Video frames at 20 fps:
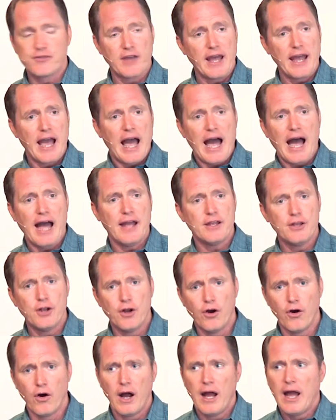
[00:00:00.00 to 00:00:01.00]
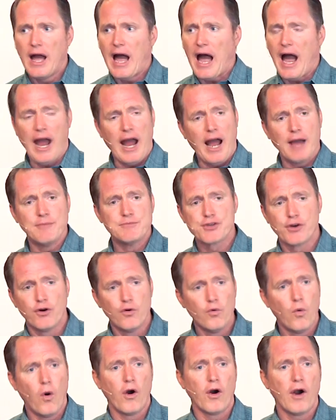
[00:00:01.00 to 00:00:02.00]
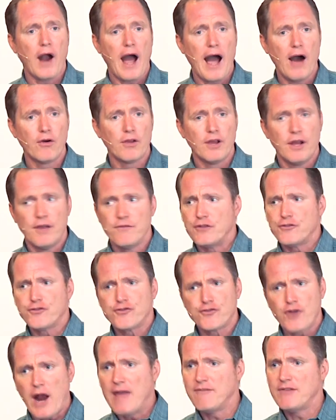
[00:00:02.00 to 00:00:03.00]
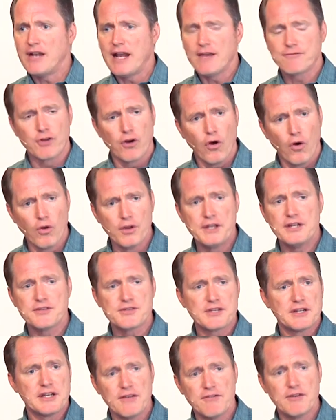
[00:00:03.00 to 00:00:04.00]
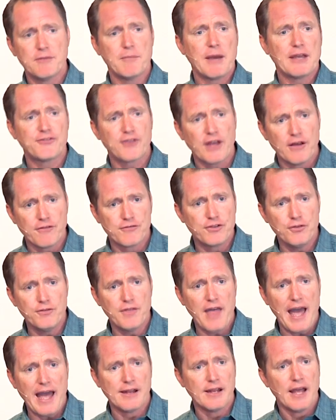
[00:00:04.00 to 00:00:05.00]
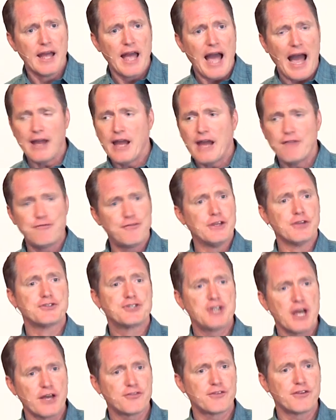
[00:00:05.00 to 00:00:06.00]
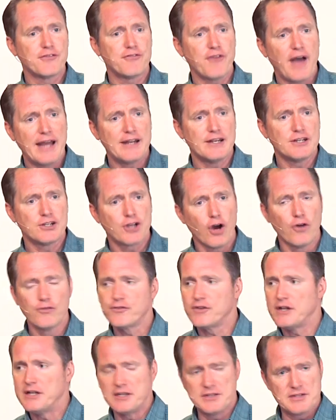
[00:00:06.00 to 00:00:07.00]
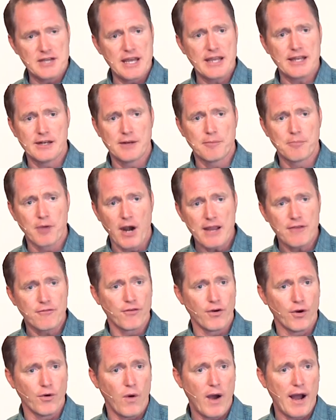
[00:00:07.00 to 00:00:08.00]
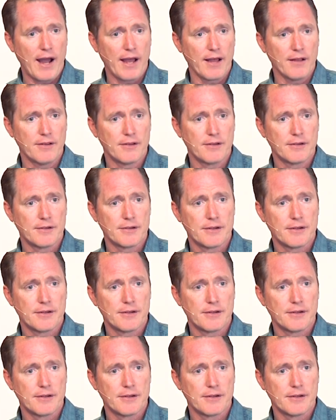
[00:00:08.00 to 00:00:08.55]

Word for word: say, I'm so wore out that striving after holiness and giving myself to that, I feel justified in coasting and taking a break for a while.